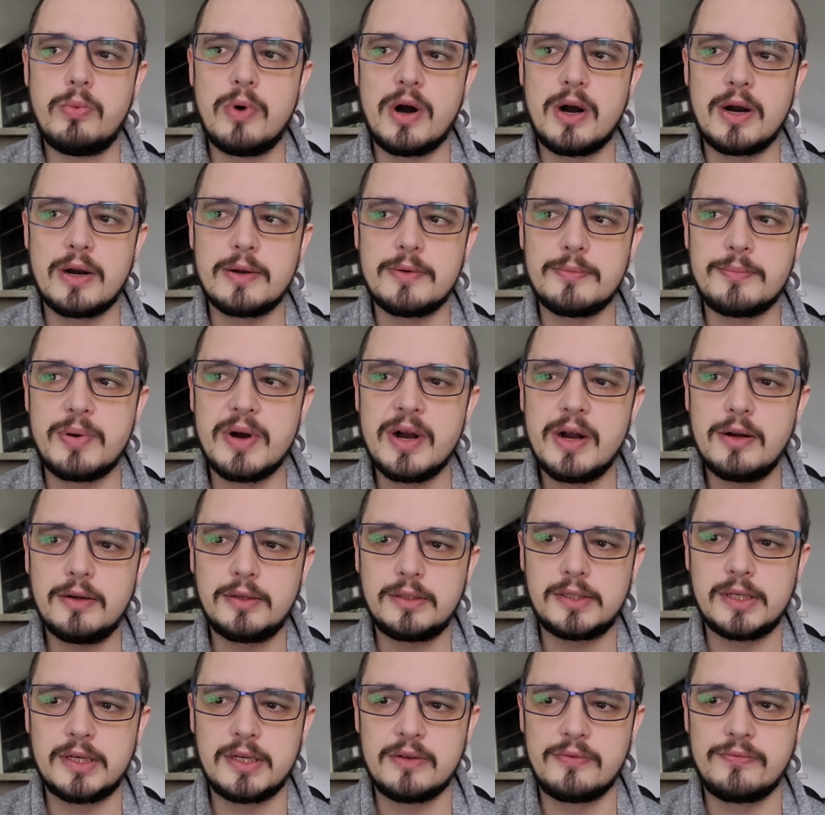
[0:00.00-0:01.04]
I
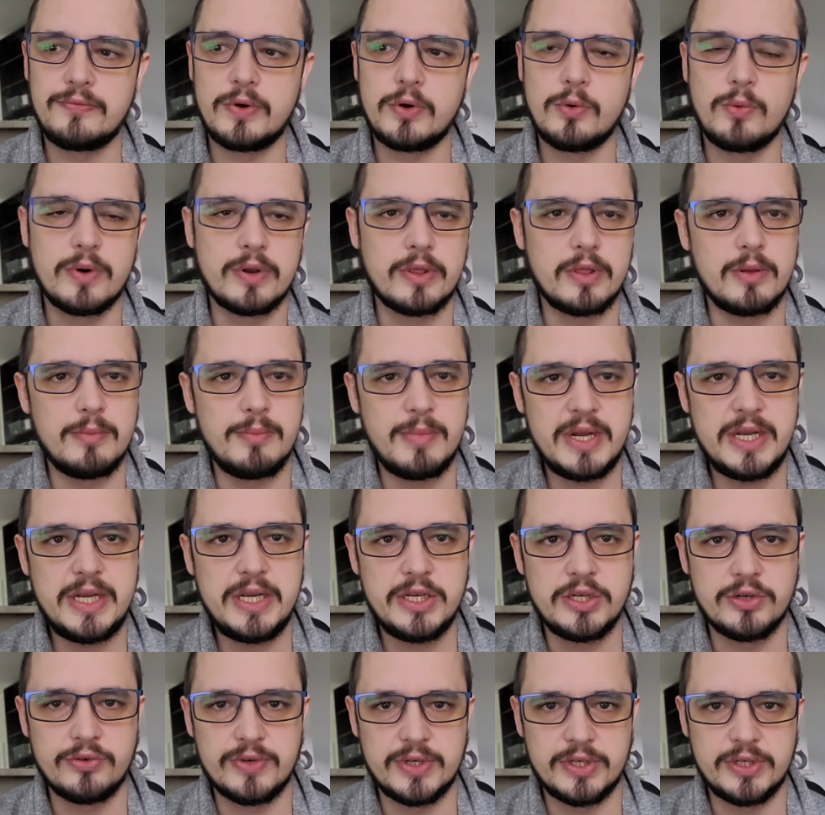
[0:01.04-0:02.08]
personally feel one of the
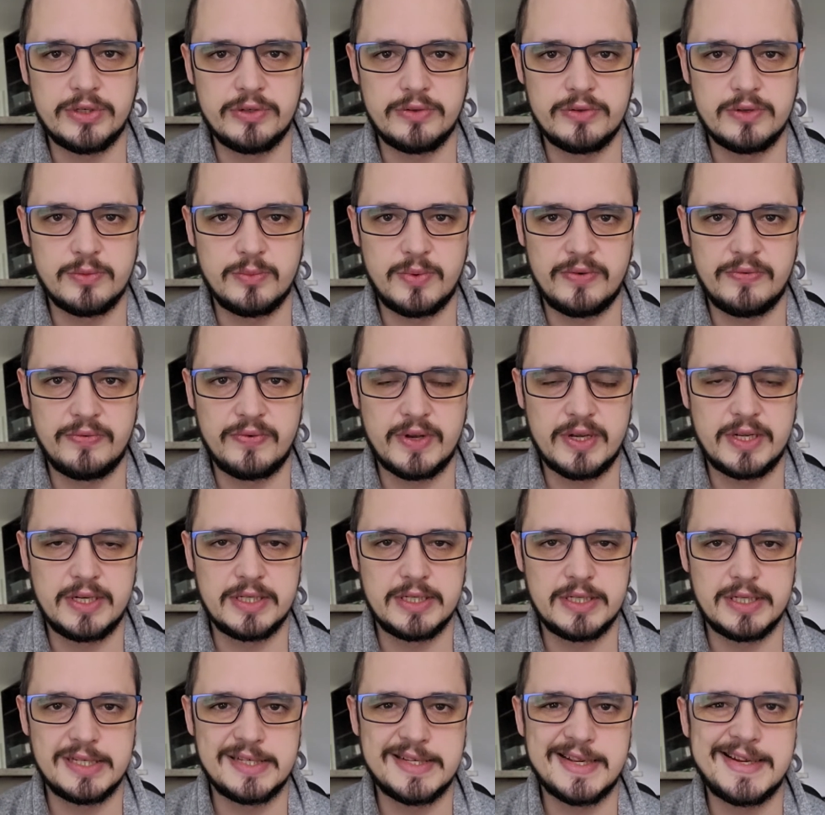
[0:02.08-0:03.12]
major issues that we
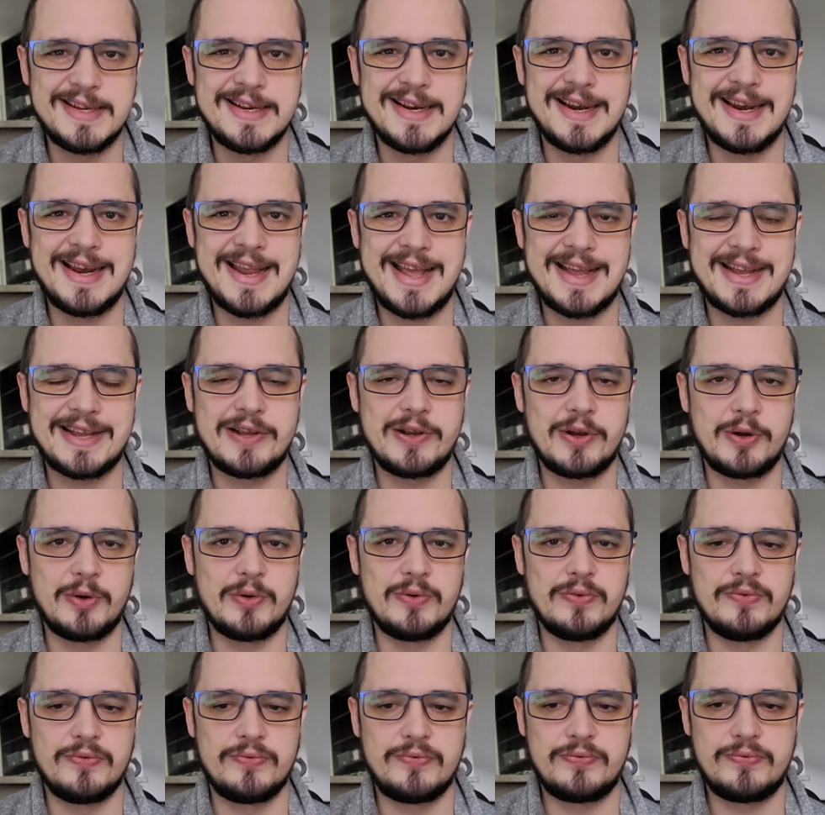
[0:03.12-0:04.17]
face is a lack
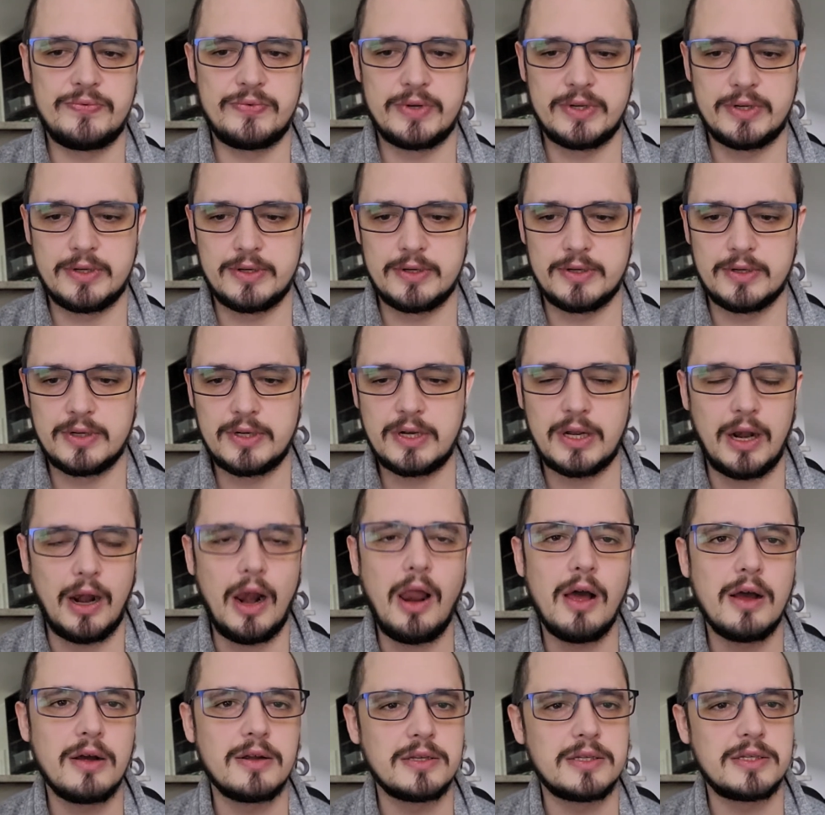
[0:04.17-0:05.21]
of
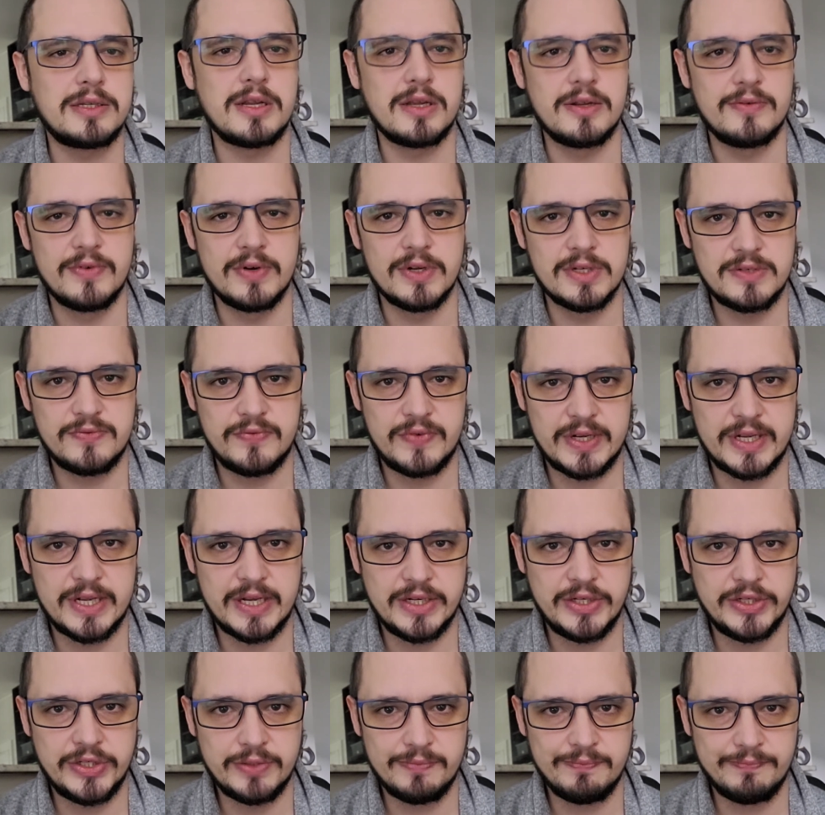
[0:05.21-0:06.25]
class
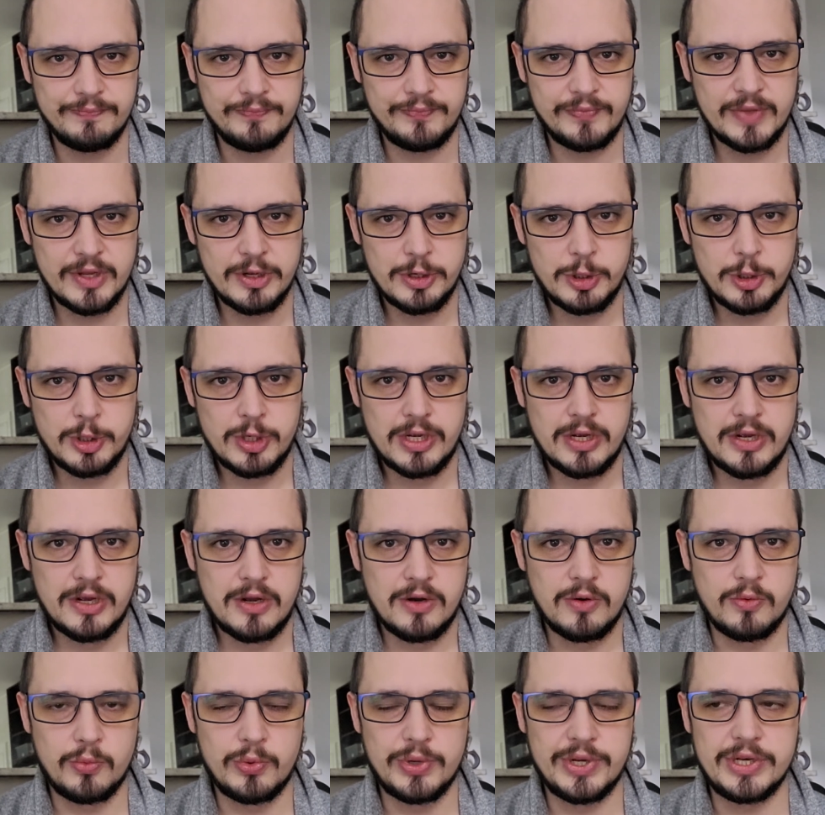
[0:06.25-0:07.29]
diversification.
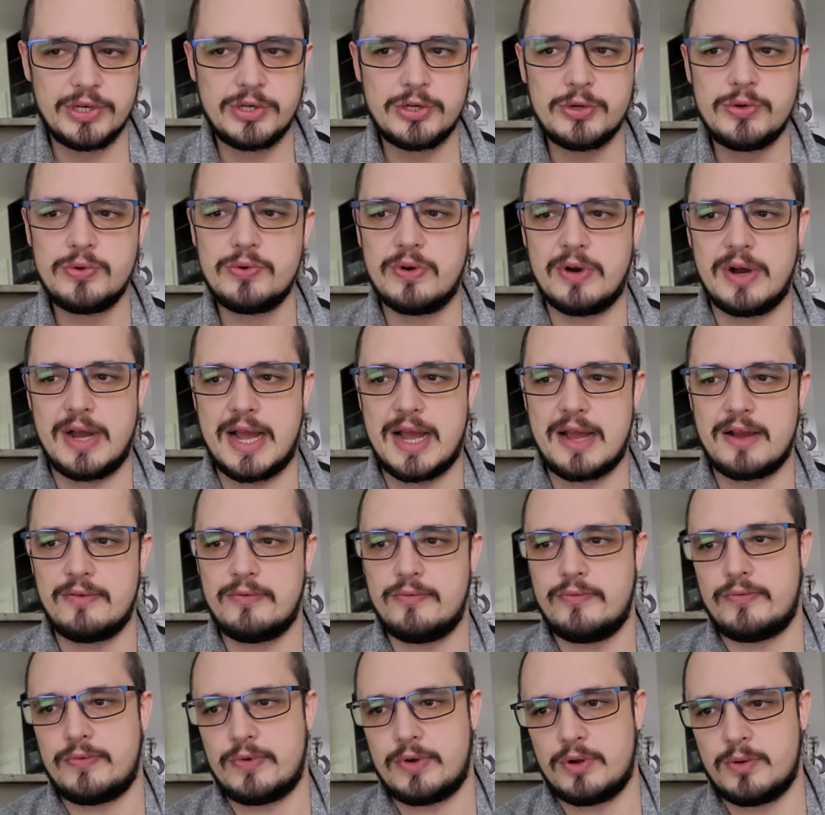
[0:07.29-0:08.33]
We do not have
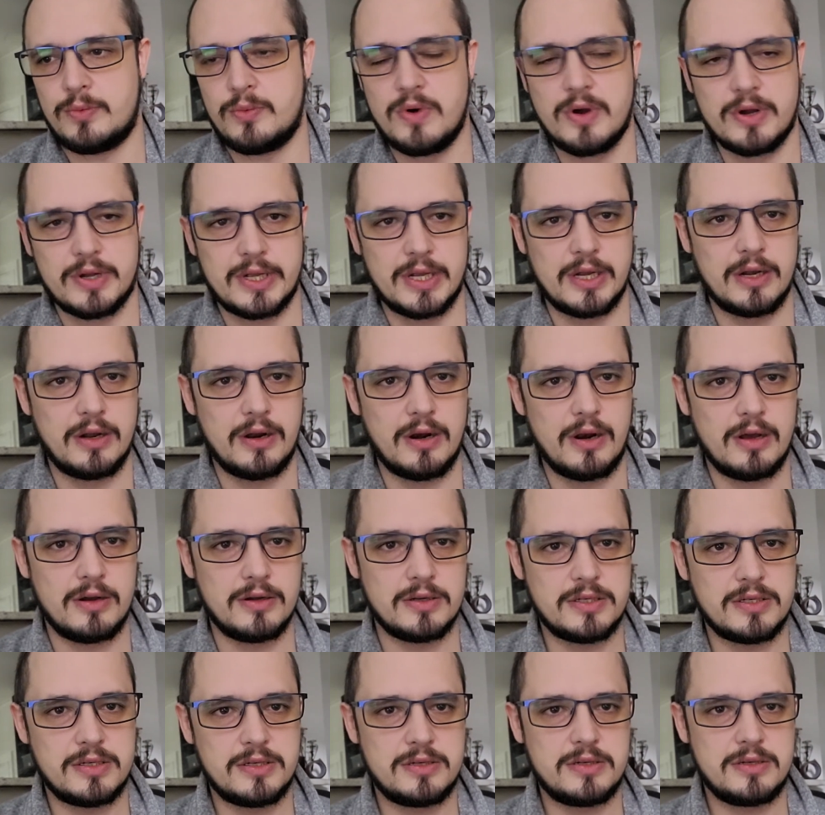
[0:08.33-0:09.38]
a working
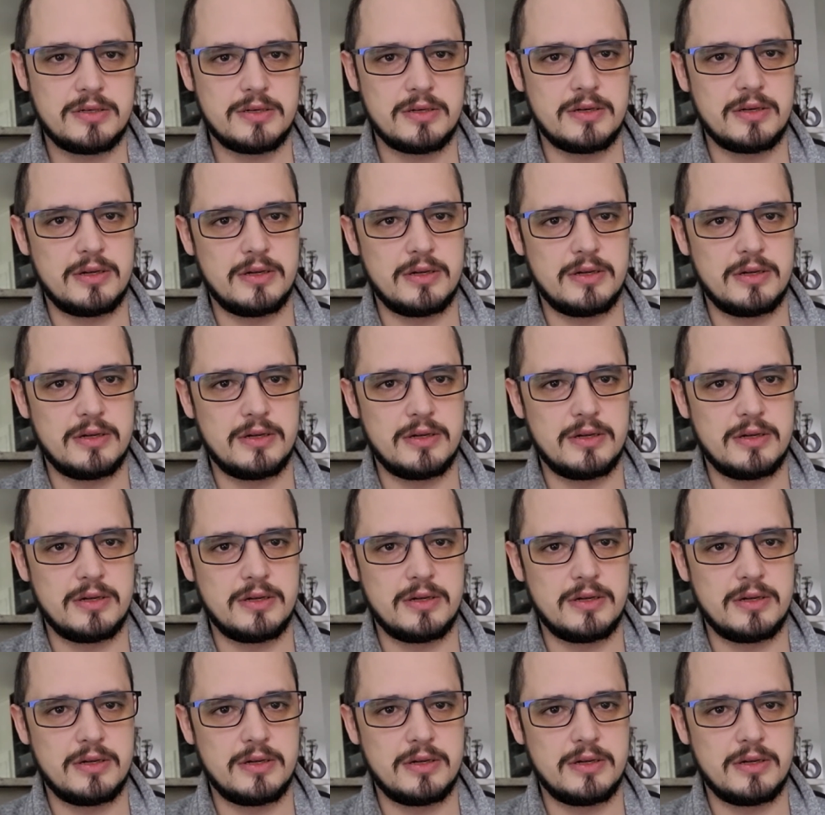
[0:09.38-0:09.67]
class